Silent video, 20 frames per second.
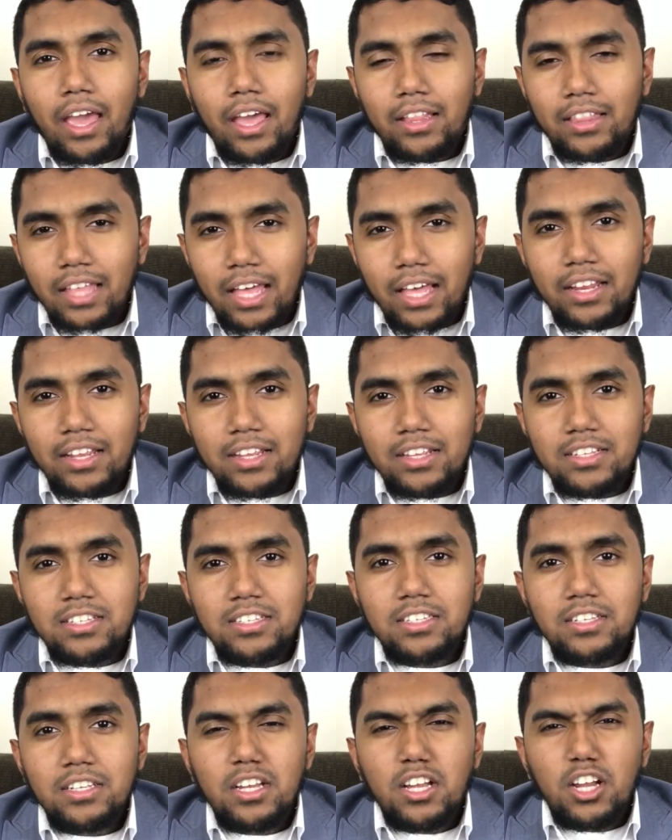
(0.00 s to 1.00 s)
and that
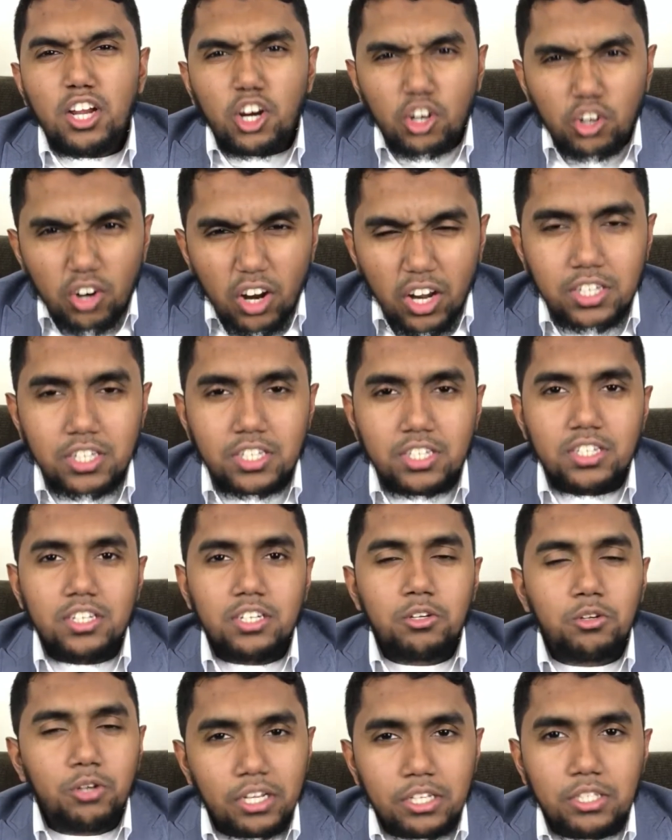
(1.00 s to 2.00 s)
is crush
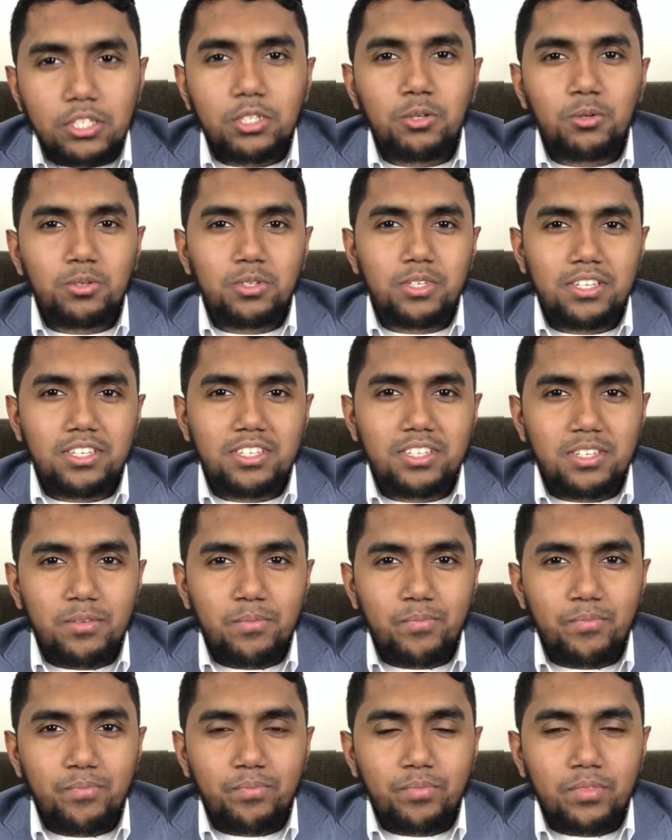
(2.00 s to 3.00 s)
your excuses.
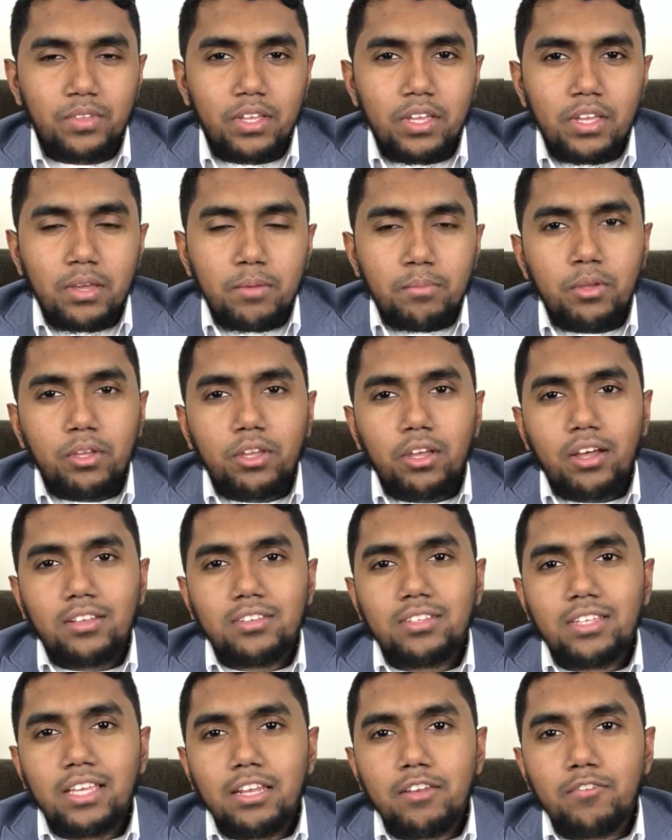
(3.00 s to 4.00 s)

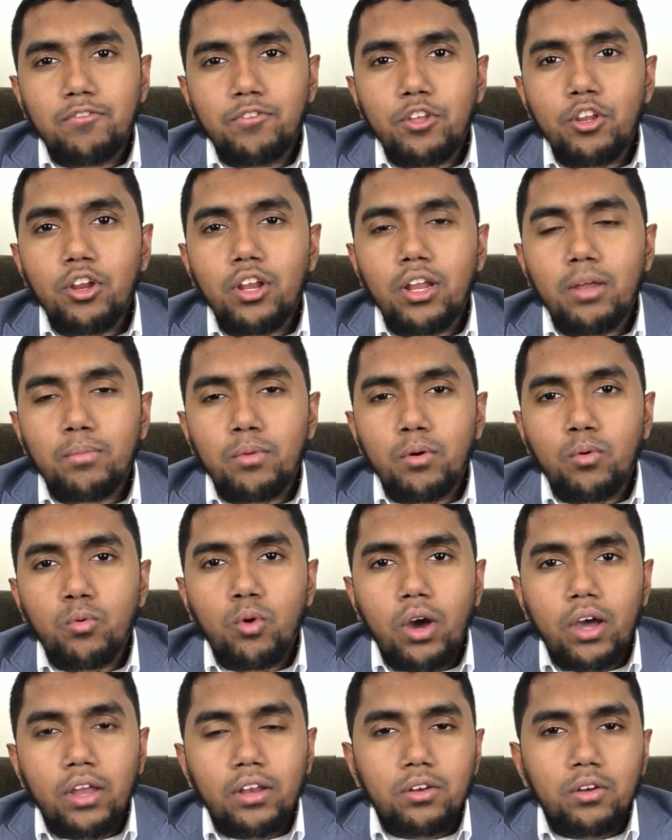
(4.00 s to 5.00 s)
Because in video number
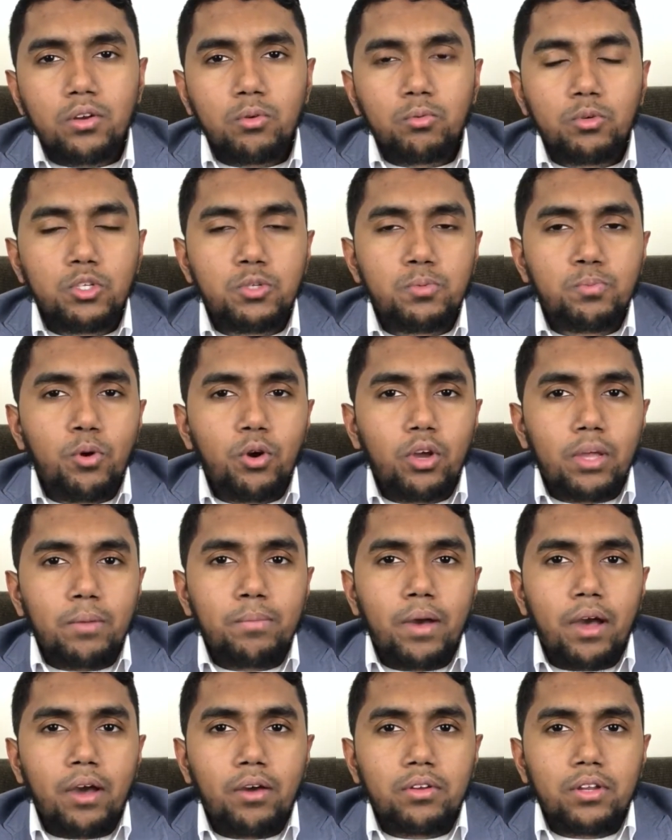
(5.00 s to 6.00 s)
1 we spoke
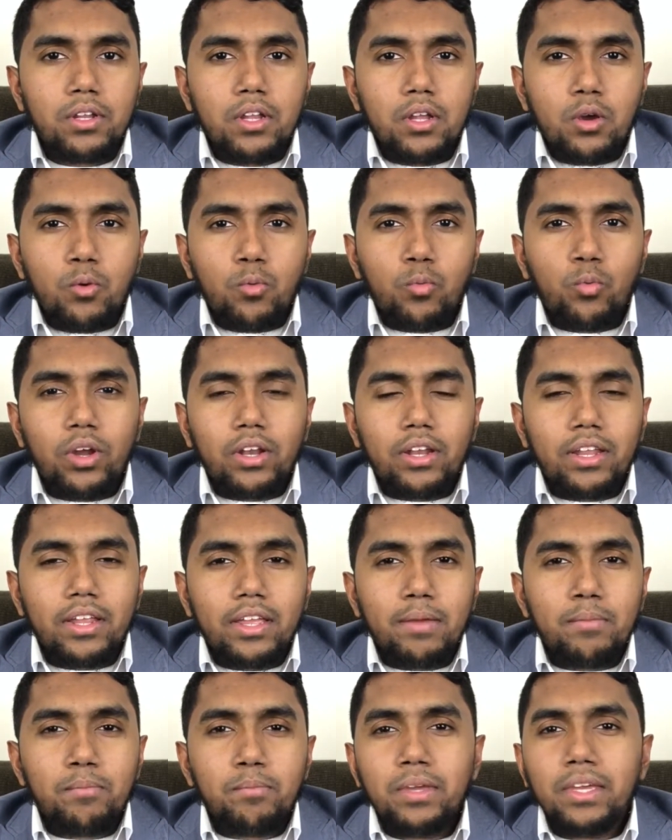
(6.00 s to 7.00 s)
about what
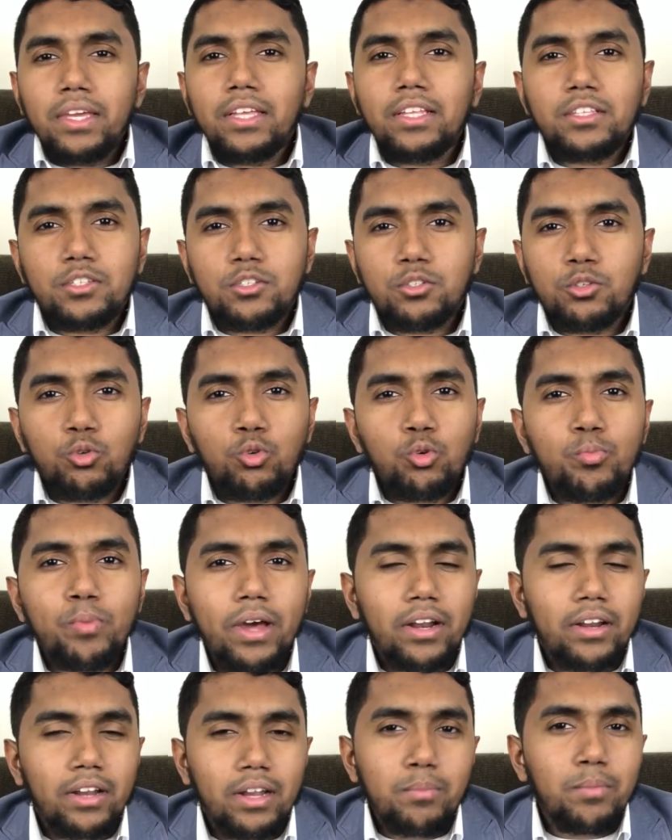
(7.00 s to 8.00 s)
it means to do
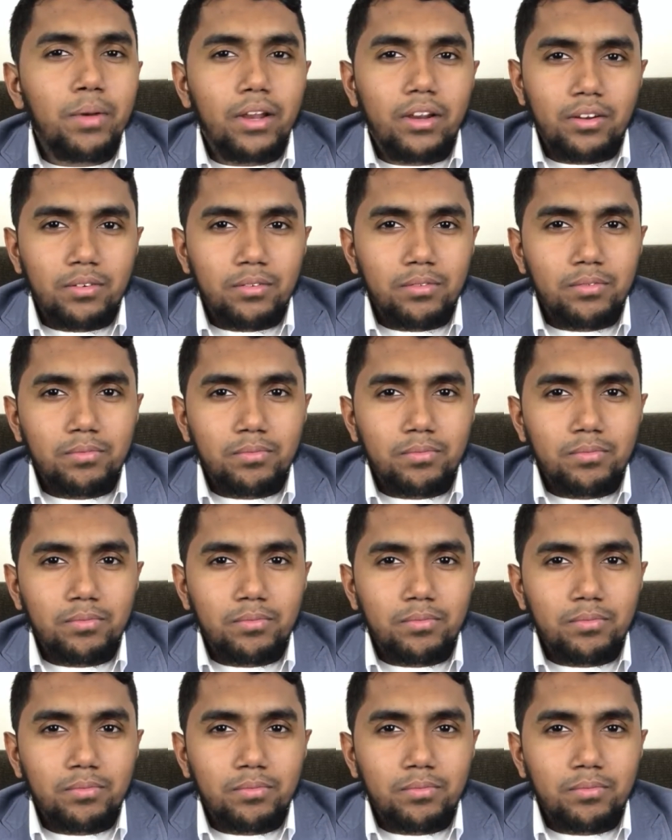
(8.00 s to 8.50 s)
better and better.